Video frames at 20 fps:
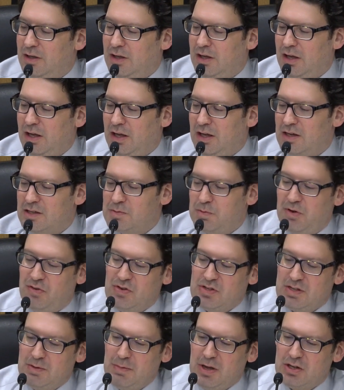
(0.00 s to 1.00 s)
And as
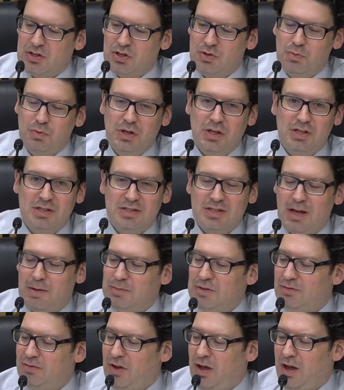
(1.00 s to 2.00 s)
previously mentioned, we
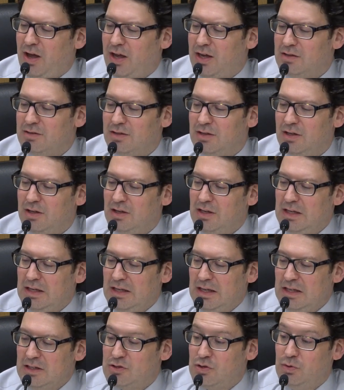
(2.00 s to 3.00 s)
subdivide
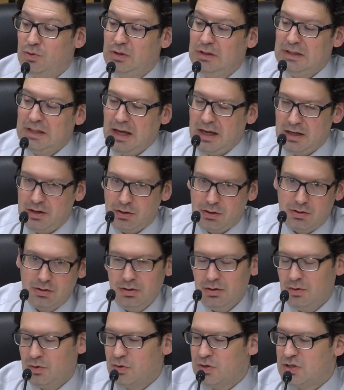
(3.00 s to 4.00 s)
into
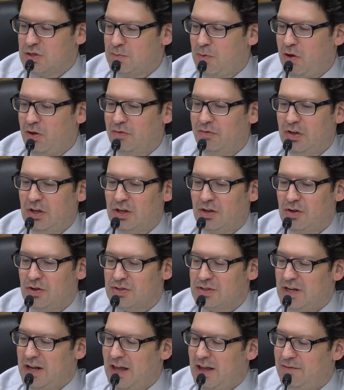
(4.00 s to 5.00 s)
lighter or smaller
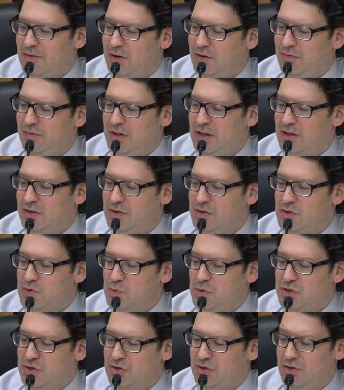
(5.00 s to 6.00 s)
vehicles and heavier vehicles,
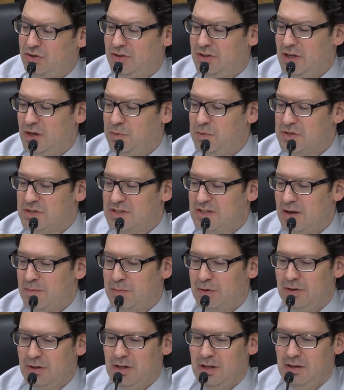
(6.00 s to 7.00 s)
which are dealt with
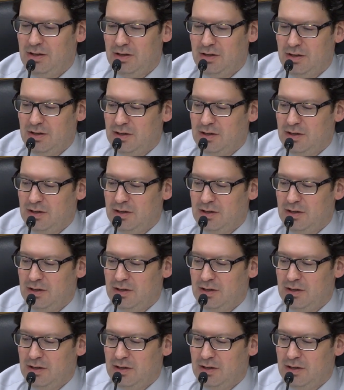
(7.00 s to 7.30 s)
separately.